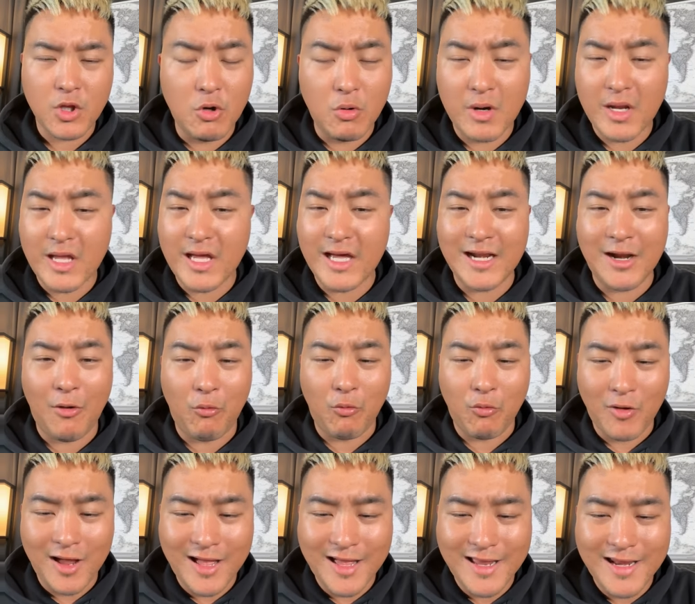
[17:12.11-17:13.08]
You're going to
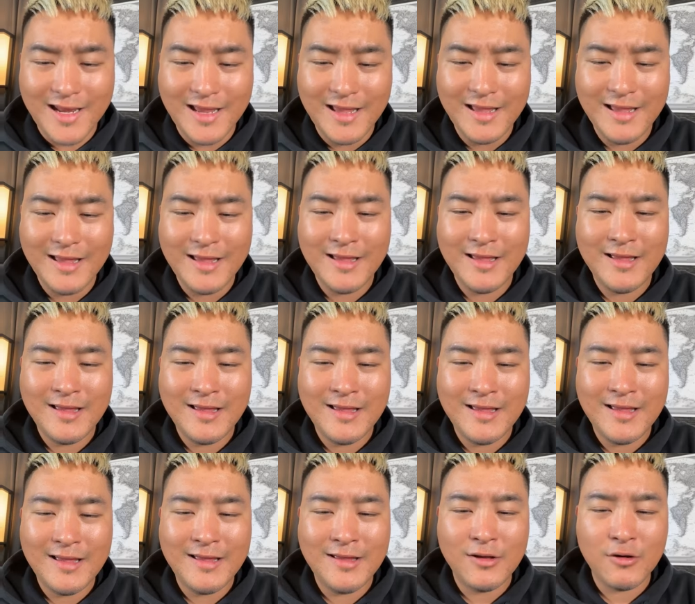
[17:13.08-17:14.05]
run
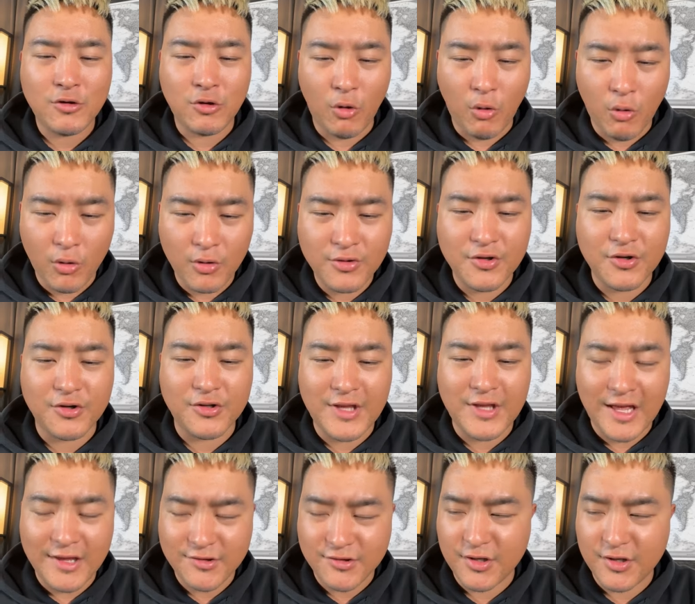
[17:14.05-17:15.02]
towards your
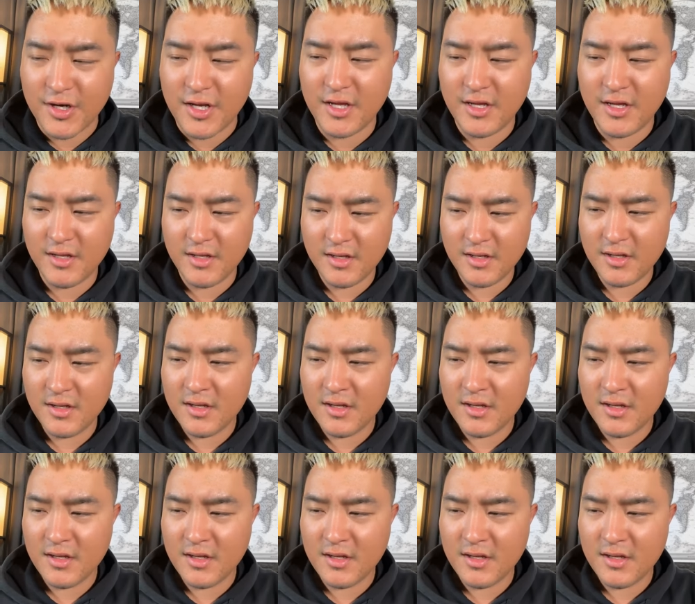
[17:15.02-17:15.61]
destiny.